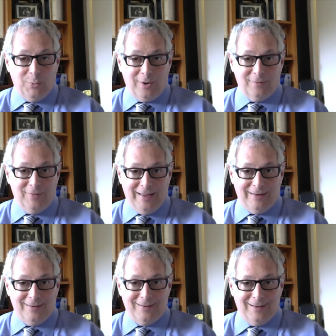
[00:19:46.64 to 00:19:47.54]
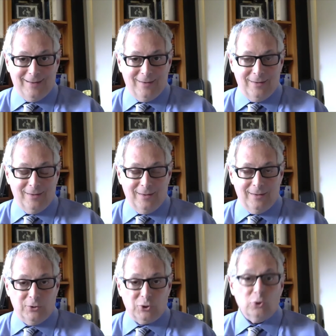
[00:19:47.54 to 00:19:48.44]
that
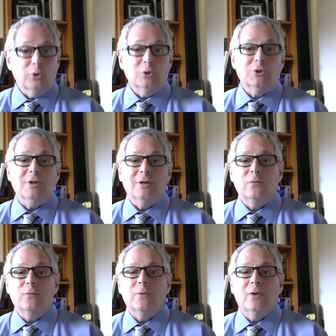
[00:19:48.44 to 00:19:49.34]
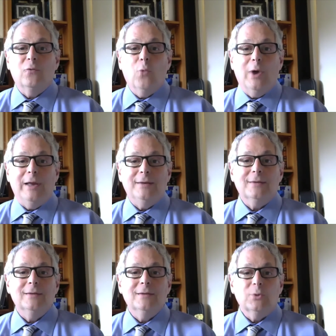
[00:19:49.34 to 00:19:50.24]
surge of white
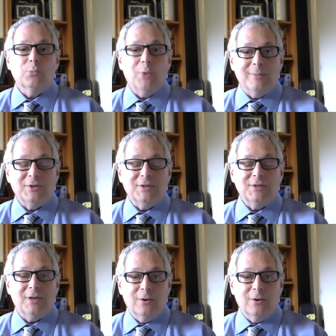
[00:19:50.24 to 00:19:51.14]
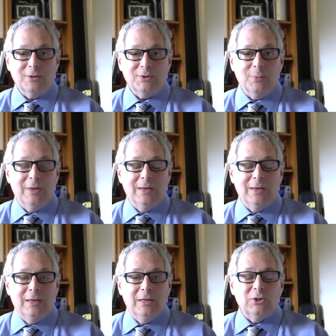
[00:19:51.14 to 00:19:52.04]
supremacist terrorism.
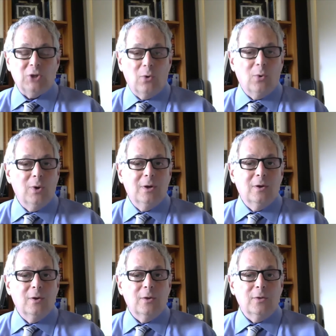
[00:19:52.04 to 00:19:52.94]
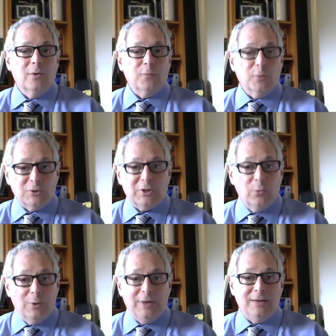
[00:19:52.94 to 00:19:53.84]
So the first thing
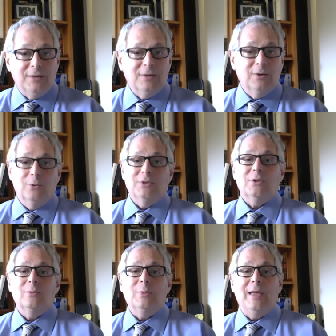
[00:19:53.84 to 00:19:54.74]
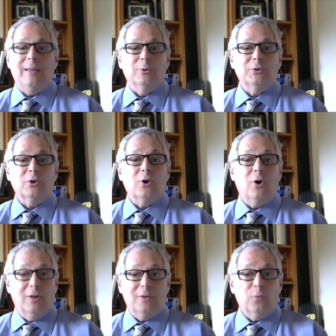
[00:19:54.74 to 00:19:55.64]
we need to do is to be able to
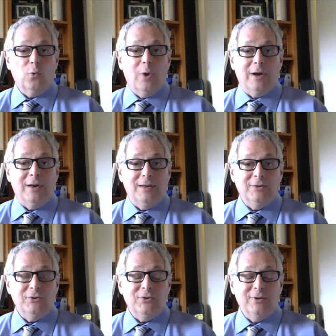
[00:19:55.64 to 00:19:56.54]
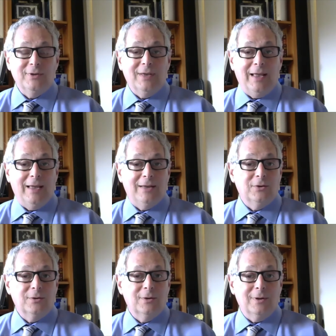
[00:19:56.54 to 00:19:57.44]
call it for what it is, and
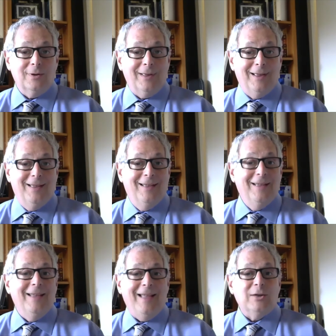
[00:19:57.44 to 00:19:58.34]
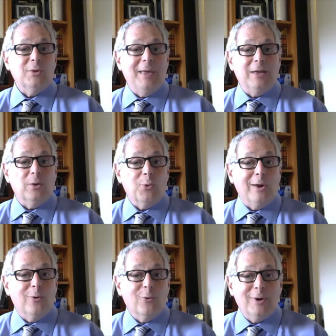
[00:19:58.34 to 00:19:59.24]
to make it a
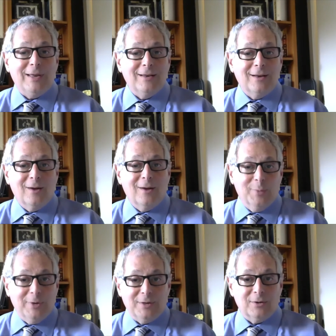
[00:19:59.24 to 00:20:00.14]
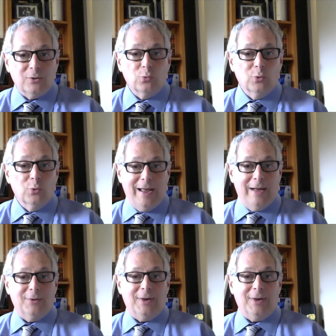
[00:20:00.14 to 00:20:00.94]
priority in government to root out